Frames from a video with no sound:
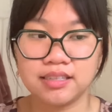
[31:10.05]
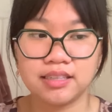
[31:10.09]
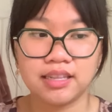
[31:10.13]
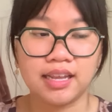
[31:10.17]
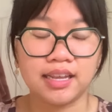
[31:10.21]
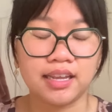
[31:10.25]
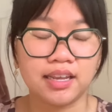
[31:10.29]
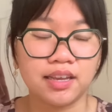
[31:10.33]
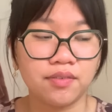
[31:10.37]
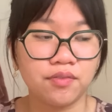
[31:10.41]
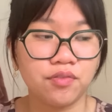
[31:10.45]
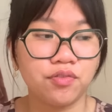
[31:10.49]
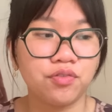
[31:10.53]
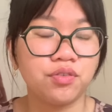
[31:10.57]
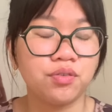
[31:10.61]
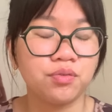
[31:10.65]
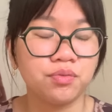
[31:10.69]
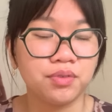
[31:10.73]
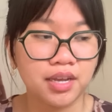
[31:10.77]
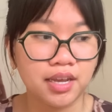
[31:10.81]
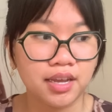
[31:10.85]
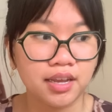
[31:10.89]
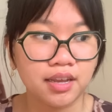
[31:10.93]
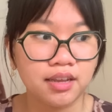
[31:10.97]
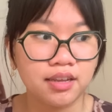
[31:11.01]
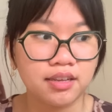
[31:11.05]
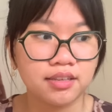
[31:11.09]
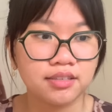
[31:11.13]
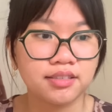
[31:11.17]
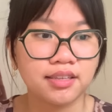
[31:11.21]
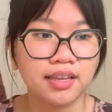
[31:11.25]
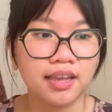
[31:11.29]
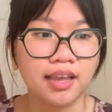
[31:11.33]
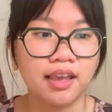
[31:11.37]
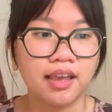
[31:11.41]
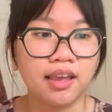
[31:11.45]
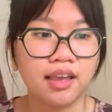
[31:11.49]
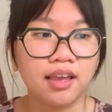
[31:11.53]
like few
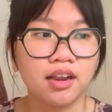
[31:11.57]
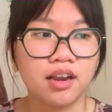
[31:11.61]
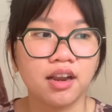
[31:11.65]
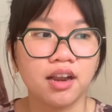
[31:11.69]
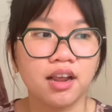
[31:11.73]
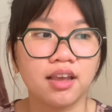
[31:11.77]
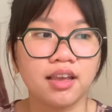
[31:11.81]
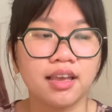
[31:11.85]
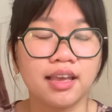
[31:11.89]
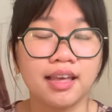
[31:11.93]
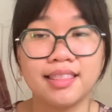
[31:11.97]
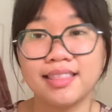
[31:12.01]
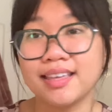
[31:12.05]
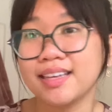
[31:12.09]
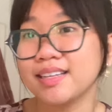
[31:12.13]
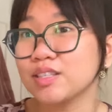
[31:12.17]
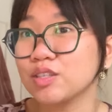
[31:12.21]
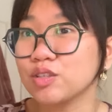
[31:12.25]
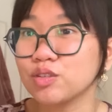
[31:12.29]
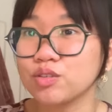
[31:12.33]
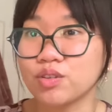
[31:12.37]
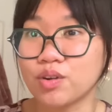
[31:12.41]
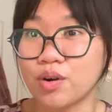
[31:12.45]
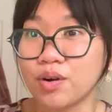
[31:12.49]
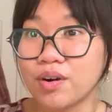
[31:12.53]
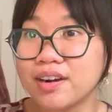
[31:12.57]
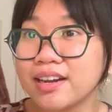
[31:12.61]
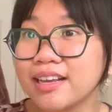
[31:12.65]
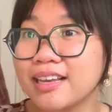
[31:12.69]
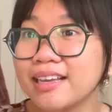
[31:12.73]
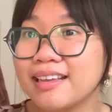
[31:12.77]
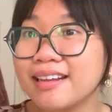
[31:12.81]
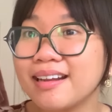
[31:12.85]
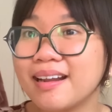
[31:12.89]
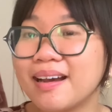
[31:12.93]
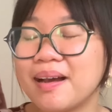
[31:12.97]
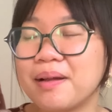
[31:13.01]
days and get that started.